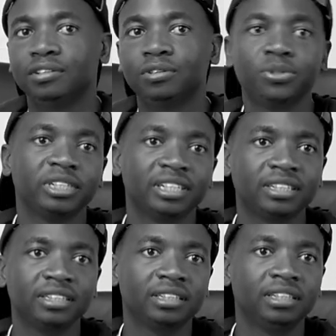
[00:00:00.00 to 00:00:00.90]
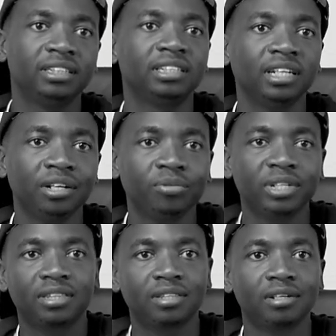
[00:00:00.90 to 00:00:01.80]
Also just dealing
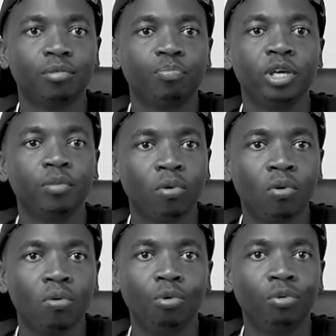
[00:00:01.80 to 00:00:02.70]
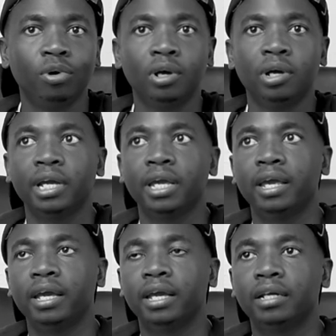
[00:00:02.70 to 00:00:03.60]
with people
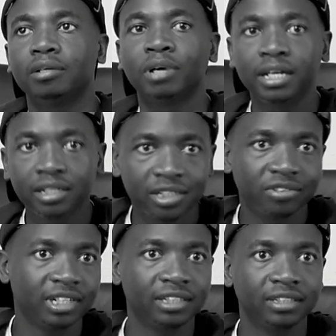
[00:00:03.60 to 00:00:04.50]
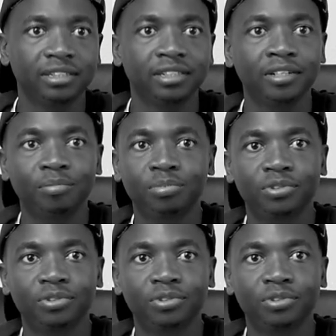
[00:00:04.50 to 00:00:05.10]
and managing relationships.